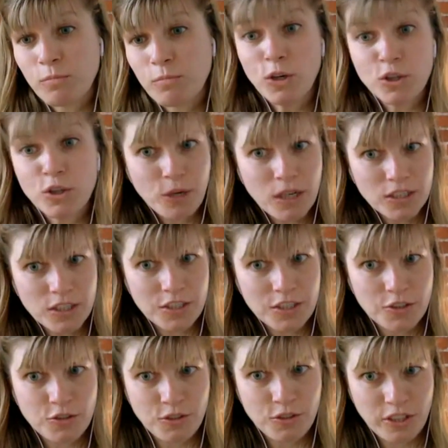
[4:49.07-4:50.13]

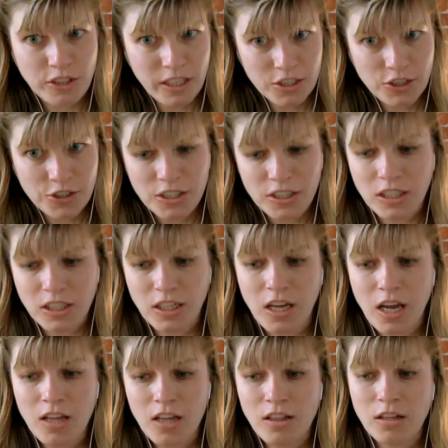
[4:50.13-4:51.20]
post-processors very interesting,
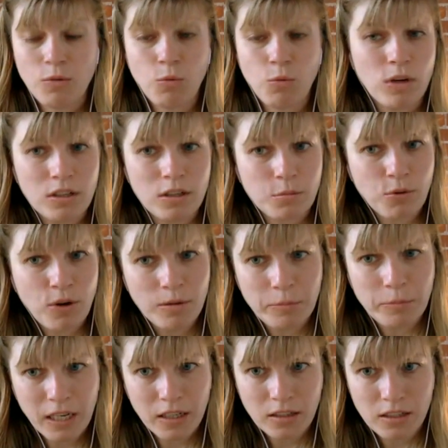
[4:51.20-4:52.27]
and one of the
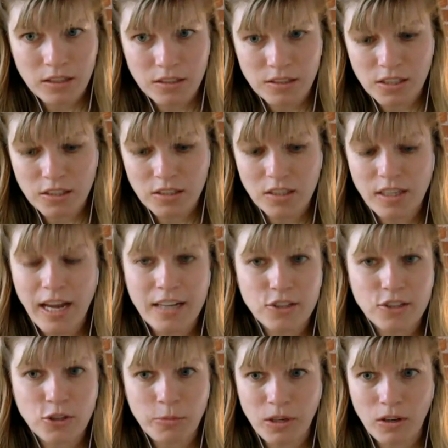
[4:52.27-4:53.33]
problematic things is that
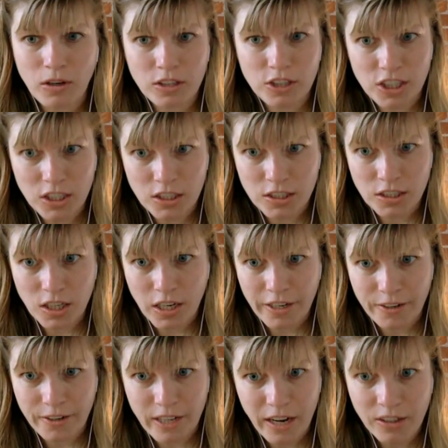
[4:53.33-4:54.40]
terminology isn't
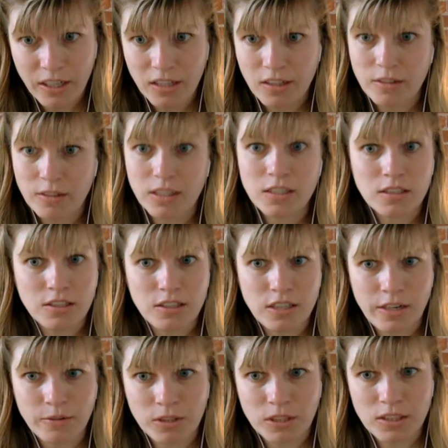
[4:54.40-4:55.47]
ironed out yet. There isn't
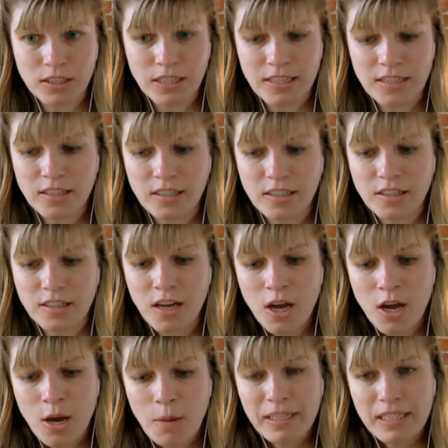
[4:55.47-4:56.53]
general consensus.
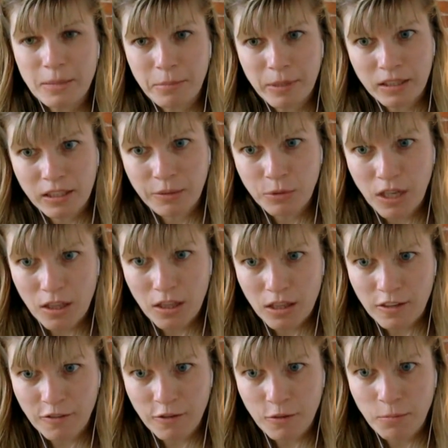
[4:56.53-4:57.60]
But typically when I think
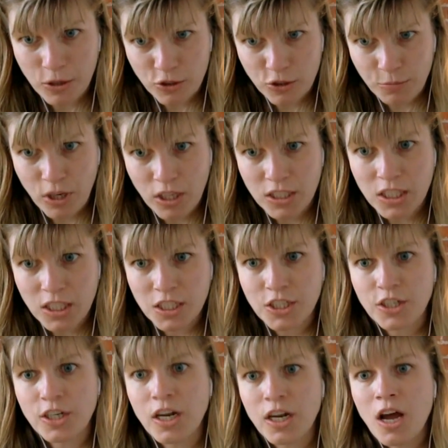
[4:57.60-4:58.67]
of a
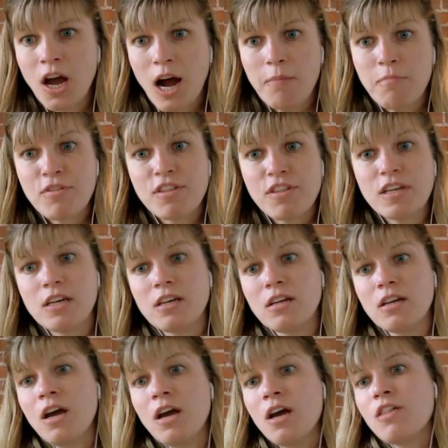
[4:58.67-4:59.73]
post-processor, I'm
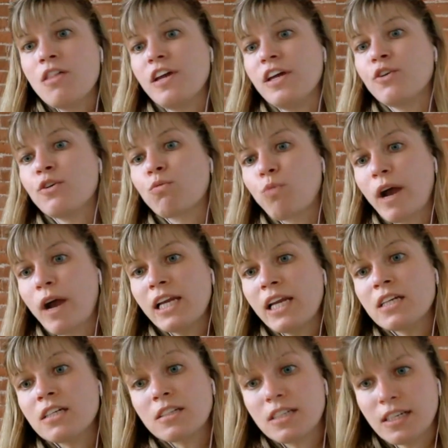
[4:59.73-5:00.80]
thinking that you're
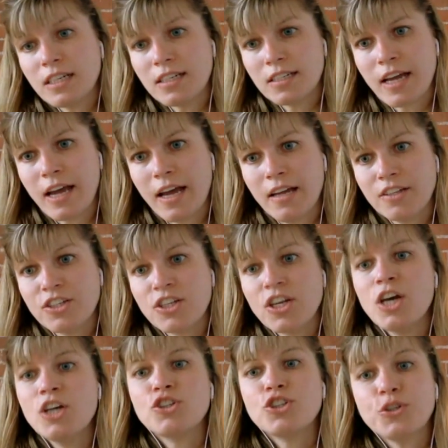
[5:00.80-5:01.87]
writing CSS
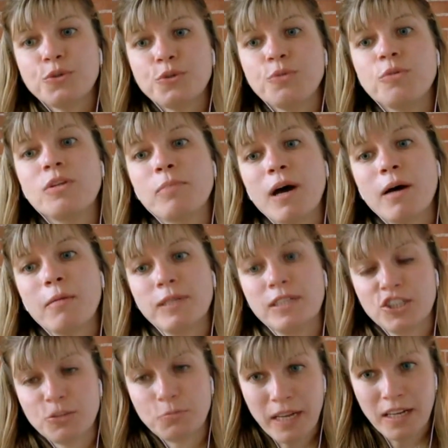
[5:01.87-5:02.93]
to the
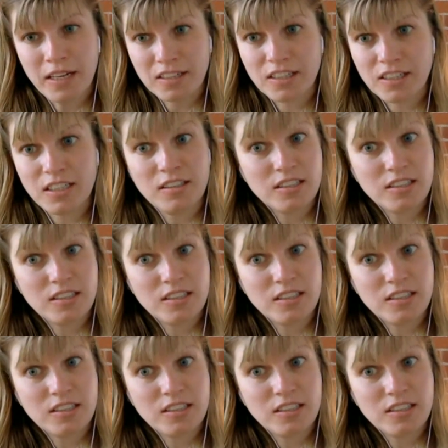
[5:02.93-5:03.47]
published specs and